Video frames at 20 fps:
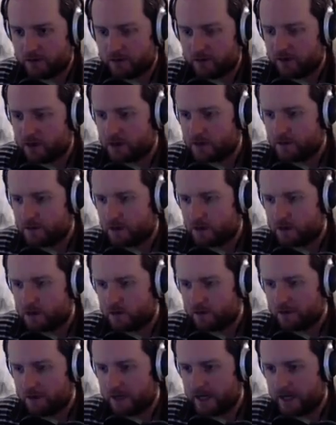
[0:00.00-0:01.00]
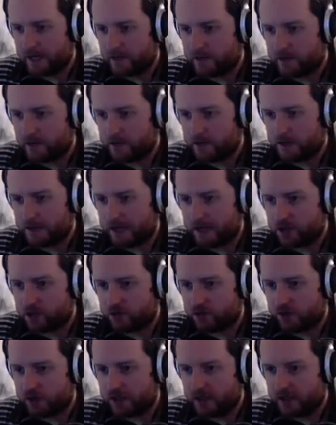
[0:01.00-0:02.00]
I've got. There's a box over there under that
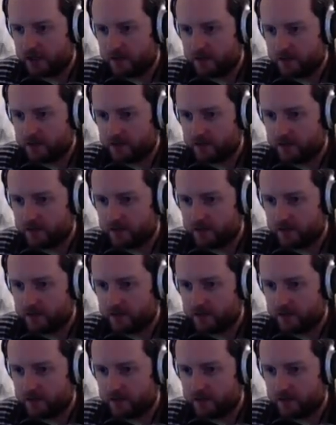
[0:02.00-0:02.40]
tree. Right,